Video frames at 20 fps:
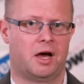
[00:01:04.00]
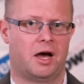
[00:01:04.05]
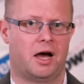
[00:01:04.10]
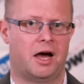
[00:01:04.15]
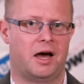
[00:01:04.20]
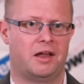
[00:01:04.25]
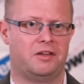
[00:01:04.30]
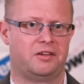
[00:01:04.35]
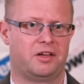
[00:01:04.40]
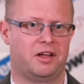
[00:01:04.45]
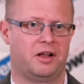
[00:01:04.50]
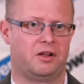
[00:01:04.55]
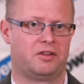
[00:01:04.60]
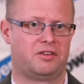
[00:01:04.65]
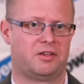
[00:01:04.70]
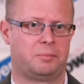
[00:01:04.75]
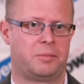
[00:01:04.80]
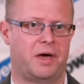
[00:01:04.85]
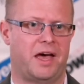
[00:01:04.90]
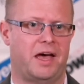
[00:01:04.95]
and it'll
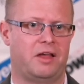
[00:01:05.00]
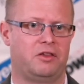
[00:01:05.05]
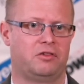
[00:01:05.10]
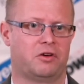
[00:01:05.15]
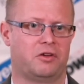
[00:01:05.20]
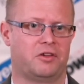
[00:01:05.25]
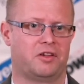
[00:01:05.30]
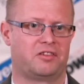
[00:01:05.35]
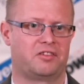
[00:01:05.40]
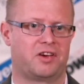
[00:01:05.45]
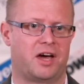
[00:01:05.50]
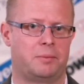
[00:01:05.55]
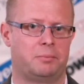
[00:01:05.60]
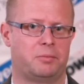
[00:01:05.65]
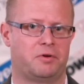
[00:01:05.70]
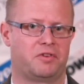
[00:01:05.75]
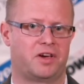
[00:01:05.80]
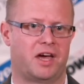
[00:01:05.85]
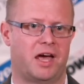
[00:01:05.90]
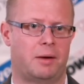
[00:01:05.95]
depend on the type
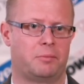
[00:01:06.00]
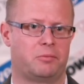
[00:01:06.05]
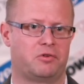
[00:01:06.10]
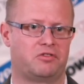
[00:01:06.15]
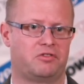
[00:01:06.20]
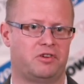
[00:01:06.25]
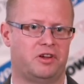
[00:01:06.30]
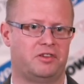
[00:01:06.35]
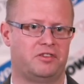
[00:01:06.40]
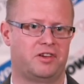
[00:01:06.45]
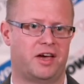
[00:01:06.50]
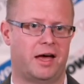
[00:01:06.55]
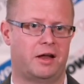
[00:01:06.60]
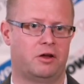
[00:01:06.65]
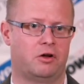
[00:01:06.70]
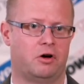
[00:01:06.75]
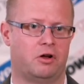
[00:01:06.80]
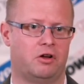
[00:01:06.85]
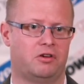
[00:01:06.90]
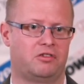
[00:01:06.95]
of chemistry and
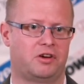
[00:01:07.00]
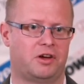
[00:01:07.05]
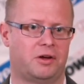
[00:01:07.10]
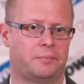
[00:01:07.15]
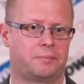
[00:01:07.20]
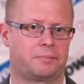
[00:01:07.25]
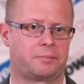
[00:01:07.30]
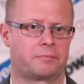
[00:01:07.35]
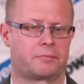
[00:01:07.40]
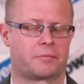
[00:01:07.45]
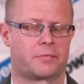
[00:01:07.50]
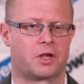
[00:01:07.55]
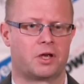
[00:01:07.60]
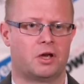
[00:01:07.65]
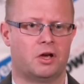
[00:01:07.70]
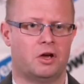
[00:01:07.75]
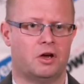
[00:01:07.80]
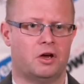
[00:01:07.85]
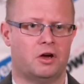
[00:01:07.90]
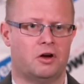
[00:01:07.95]
technology.
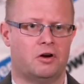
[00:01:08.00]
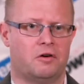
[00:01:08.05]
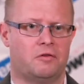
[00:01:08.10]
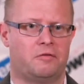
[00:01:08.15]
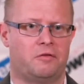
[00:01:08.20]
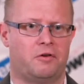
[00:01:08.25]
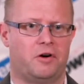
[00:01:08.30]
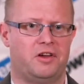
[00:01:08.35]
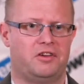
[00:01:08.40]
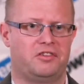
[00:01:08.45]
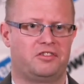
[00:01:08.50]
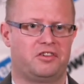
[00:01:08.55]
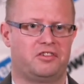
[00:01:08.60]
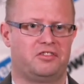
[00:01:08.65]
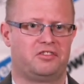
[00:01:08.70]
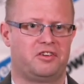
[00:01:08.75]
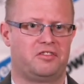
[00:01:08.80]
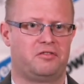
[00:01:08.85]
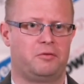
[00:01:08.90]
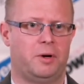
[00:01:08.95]
For
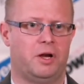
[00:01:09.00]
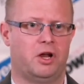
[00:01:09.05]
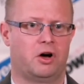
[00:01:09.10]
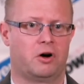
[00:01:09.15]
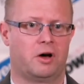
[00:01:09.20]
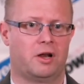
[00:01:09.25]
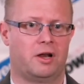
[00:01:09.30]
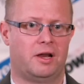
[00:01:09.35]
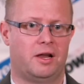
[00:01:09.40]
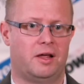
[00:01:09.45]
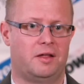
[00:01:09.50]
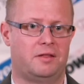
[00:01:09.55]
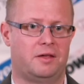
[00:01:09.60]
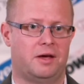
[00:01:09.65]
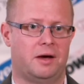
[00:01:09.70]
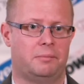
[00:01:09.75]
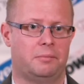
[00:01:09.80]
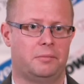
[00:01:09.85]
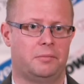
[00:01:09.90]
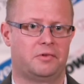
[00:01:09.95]
instance, if we look at
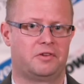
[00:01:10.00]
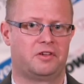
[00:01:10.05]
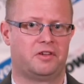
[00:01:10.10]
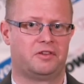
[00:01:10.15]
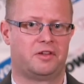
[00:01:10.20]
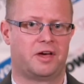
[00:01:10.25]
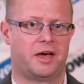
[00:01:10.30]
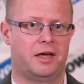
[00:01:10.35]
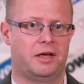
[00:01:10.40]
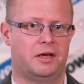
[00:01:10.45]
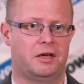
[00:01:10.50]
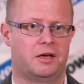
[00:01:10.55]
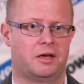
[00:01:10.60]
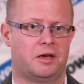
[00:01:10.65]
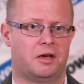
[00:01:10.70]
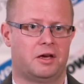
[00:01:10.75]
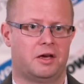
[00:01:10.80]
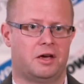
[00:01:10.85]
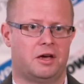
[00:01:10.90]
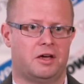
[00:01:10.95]
lithium today,
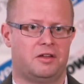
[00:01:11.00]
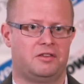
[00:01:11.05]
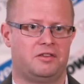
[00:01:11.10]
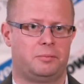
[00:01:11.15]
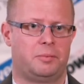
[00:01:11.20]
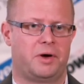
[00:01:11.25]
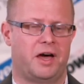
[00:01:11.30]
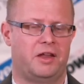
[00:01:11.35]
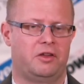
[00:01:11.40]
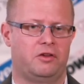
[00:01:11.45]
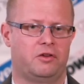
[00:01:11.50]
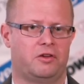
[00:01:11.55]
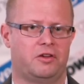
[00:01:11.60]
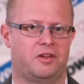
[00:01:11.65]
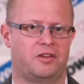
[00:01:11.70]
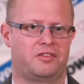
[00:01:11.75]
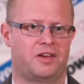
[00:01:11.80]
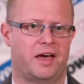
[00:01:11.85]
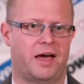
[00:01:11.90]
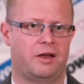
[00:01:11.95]
depending on
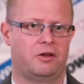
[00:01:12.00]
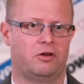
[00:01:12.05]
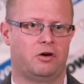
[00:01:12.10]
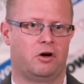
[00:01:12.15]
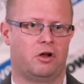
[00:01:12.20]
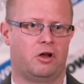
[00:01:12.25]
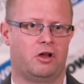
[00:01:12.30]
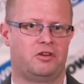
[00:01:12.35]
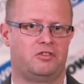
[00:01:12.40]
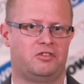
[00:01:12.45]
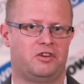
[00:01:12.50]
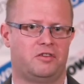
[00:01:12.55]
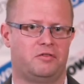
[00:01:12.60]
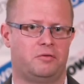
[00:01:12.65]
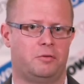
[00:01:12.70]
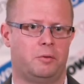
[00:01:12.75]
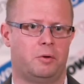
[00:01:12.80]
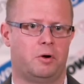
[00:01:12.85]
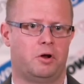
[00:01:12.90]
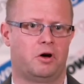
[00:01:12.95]
the technology,
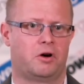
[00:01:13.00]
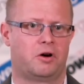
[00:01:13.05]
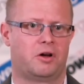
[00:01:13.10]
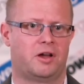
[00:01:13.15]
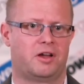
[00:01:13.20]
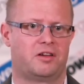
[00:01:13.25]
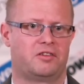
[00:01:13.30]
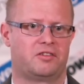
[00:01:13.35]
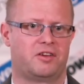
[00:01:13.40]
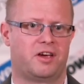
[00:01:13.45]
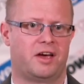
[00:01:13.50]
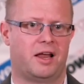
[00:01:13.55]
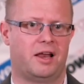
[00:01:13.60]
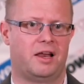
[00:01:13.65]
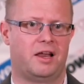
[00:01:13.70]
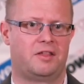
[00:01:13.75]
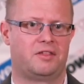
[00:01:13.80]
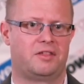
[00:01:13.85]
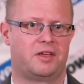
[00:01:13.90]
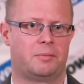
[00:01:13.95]
if we were looking at, say, a
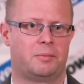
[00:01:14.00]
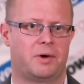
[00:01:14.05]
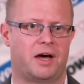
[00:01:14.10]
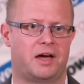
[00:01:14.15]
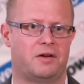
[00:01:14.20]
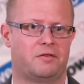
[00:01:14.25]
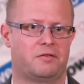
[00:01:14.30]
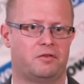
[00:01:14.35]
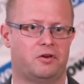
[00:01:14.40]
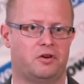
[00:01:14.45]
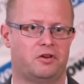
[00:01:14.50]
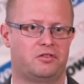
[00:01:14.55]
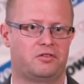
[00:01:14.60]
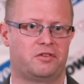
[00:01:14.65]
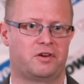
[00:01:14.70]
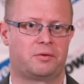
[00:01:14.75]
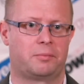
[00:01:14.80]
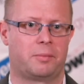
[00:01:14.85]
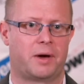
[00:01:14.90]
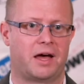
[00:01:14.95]
lithium iron
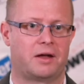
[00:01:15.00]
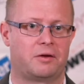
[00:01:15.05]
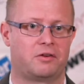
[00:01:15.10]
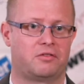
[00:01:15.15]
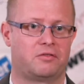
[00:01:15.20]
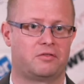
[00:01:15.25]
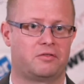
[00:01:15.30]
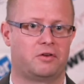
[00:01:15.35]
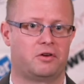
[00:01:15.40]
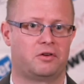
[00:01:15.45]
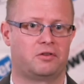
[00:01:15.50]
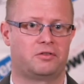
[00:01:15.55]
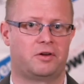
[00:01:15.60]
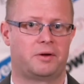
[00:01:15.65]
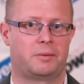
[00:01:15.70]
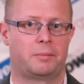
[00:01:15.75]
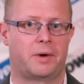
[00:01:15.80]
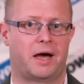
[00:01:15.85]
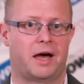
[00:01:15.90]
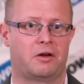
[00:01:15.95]
phosphate
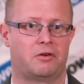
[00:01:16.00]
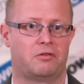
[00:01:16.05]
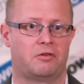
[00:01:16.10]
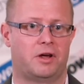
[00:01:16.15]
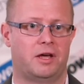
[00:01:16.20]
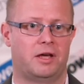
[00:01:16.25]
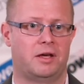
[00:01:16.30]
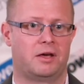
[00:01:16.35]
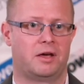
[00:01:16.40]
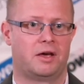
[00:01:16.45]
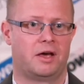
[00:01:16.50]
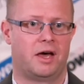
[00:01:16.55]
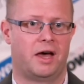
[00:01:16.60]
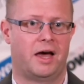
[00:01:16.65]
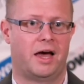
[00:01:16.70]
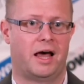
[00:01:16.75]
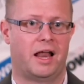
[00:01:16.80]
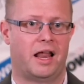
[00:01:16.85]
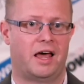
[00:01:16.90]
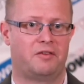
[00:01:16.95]
battery,
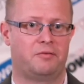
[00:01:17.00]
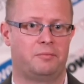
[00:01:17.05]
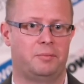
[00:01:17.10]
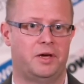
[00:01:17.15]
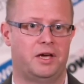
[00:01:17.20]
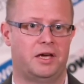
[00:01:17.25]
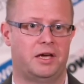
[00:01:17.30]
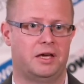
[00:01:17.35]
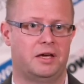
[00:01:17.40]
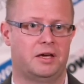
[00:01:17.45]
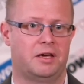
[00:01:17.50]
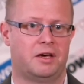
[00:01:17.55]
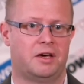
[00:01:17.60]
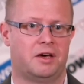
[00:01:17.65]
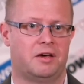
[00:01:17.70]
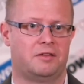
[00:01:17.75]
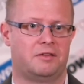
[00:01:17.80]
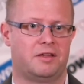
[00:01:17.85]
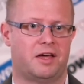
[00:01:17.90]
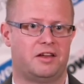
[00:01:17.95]
LFP,
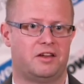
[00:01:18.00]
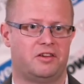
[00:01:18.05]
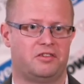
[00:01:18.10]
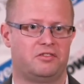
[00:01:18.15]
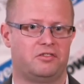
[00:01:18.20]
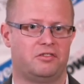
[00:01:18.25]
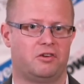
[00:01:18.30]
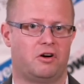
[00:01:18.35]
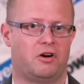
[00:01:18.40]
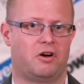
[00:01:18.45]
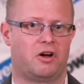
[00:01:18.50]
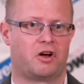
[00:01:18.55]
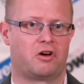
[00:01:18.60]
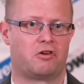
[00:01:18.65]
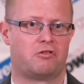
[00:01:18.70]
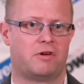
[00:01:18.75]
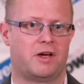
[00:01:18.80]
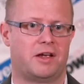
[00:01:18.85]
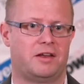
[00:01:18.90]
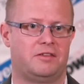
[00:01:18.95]
then there's not a
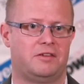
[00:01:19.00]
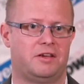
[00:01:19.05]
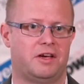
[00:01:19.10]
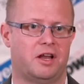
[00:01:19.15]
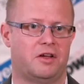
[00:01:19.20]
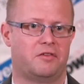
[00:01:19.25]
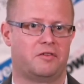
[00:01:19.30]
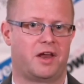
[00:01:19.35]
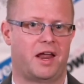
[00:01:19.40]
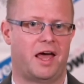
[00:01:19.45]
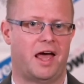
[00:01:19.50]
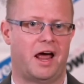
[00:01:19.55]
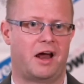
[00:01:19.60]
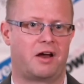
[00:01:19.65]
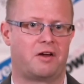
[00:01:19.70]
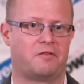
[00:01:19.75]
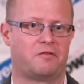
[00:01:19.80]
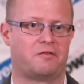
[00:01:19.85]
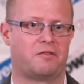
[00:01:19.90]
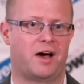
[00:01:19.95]
great deal of
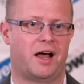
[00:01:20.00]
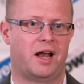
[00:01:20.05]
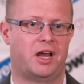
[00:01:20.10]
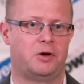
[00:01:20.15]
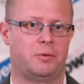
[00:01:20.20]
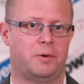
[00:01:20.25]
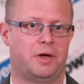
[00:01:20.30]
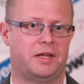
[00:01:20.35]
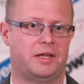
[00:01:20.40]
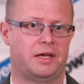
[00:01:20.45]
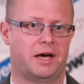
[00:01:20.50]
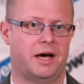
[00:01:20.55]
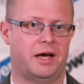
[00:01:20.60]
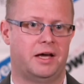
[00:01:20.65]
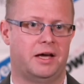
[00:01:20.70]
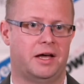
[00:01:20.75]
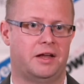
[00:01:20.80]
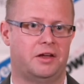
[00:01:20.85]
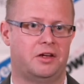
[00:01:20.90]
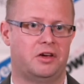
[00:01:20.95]
inherent value in the
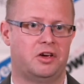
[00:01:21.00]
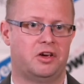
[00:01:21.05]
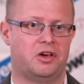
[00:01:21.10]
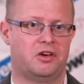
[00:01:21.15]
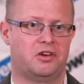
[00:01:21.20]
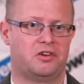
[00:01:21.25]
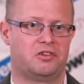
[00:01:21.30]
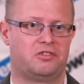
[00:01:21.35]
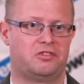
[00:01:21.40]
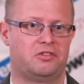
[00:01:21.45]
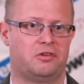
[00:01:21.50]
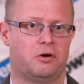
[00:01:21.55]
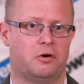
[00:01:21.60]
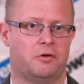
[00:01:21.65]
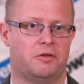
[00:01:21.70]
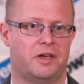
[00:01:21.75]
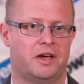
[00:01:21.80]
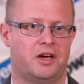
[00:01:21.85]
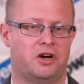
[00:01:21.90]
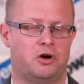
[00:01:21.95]
iron.
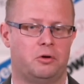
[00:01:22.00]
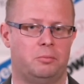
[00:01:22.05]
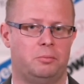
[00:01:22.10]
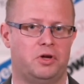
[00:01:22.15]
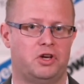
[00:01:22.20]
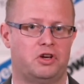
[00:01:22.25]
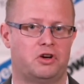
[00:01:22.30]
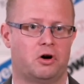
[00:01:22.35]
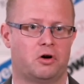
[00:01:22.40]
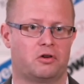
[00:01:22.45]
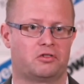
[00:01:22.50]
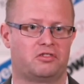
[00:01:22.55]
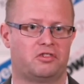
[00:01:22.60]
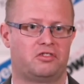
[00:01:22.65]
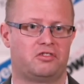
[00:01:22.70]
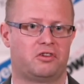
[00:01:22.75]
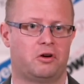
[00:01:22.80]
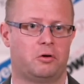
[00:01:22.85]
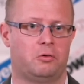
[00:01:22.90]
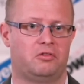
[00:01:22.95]
So there could be costs
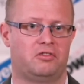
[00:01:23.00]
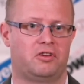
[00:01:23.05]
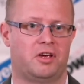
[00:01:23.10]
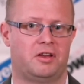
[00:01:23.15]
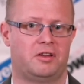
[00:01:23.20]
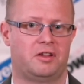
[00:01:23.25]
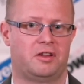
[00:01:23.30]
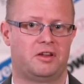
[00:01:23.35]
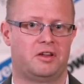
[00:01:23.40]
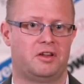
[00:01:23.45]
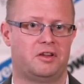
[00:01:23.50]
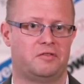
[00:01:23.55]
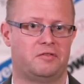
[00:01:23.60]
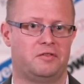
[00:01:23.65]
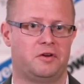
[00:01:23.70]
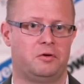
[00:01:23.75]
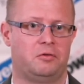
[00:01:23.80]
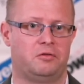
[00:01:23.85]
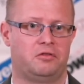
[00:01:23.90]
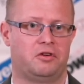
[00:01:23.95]
associated in the
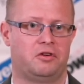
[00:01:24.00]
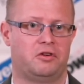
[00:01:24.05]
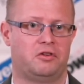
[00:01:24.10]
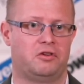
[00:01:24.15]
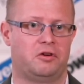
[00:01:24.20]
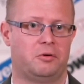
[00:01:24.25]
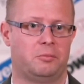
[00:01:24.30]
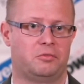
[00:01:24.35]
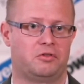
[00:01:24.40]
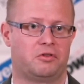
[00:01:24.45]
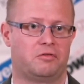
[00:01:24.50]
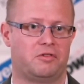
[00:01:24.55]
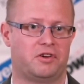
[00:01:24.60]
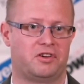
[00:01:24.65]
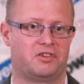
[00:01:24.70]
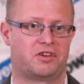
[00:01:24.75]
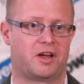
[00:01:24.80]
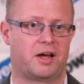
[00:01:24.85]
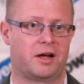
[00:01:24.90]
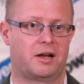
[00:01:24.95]
future in terms of
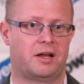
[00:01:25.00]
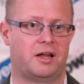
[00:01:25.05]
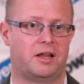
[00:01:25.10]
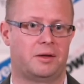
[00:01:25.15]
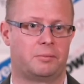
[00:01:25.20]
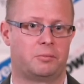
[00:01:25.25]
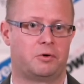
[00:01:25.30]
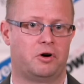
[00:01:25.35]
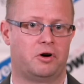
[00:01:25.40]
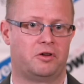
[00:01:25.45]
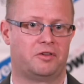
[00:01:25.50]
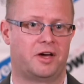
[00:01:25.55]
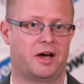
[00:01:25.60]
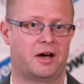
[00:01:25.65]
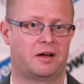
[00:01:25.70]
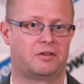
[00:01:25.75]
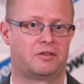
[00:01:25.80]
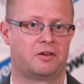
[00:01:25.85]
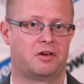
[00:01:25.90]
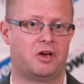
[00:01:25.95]
recycling the
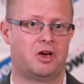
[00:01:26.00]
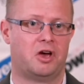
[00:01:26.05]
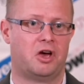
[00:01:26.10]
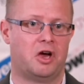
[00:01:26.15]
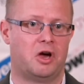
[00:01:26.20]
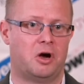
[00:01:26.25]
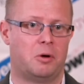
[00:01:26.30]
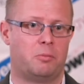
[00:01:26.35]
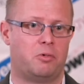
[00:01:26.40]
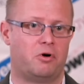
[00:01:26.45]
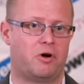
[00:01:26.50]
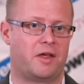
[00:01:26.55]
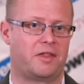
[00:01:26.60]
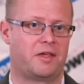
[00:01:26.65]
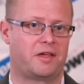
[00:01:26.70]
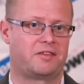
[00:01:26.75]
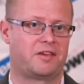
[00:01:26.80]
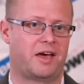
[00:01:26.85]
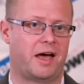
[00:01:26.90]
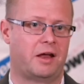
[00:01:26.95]
product. For
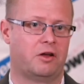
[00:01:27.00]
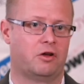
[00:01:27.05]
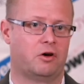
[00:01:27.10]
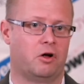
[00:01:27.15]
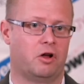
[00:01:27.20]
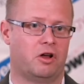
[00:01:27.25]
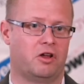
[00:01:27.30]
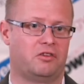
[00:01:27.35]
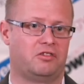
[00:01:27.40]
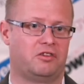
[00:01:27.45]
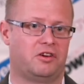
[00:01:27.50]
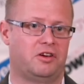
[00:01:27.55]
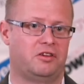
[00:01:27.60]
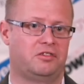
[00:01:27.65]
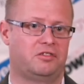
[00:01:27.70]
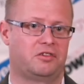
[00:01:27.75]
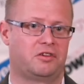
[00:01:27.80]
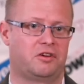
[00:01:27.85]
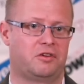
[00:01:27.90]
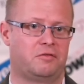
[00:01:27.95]
other
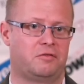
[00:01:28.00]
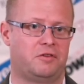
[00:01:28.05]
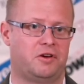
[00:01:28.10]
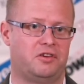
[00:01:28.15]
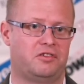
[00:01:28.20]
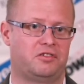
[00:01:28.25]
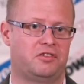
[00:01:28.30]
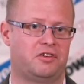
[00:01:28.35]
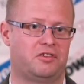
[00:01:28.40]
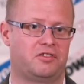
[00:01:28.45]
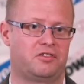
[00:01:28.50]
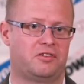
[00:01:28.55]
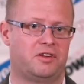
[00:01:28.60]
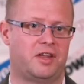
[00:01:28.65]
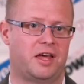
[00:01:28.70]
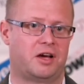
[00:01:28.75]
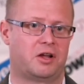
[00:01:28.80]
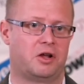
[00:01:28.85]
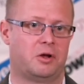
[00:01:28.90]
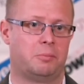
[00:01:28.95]
technologies, for instance,
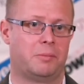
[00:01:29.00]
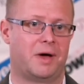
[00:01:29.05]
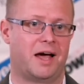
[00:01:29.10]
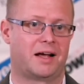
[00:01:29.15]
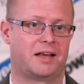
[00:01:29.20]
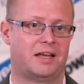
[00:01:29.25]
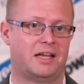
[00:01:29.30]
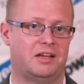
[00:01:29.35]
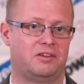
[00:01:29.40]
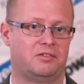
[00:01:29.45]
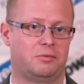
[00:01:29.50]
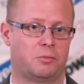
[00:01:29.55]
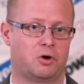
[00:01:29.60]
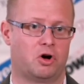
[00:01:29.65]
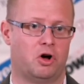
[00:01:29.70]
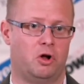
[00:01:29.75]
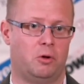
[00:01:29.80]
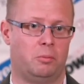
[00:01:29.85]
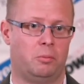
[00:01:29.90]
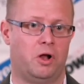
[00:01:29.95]
nickel, magnesium,
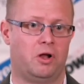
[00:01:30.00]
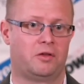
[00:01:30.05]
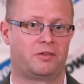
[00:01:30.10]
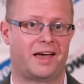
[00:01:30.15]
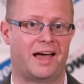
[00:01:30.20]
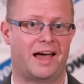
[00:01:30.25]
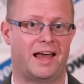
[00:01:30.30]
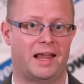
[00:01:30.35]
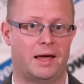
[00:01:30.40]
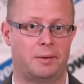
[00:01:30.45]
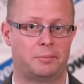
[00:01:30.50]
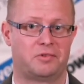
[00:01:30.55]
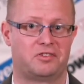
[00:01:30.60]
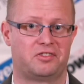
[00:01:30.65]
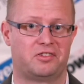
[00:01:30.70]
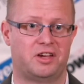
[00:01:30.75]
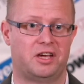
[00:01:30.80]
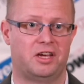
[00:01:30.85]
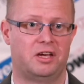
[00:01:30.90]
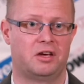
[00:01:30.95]
cobalt,
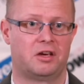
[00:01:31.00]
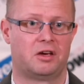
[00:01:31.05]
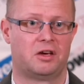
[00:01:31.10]
NMC,